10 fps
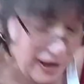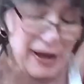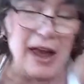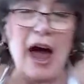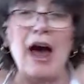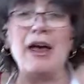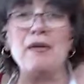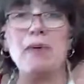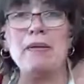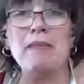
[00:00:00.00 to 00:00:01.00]
Yeah, it
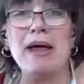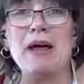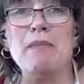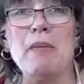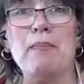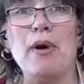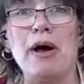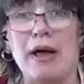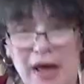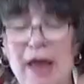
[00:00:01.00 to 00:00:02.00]
would make them a
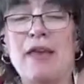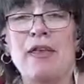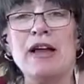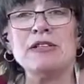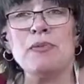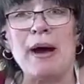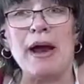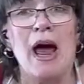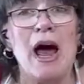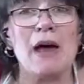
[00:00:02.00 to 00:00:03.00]
book. That's
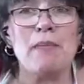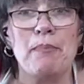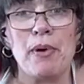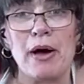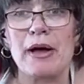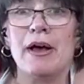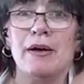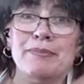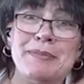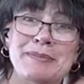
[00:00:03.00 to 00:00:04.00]
right. I'm a book.
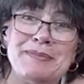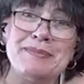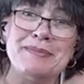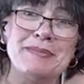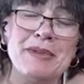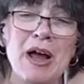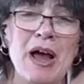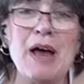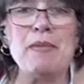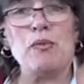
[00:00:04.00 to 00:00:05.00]

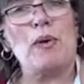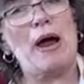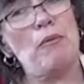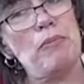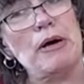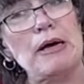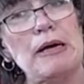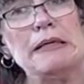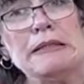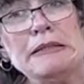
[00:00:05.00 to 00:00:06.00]
I'm a round book.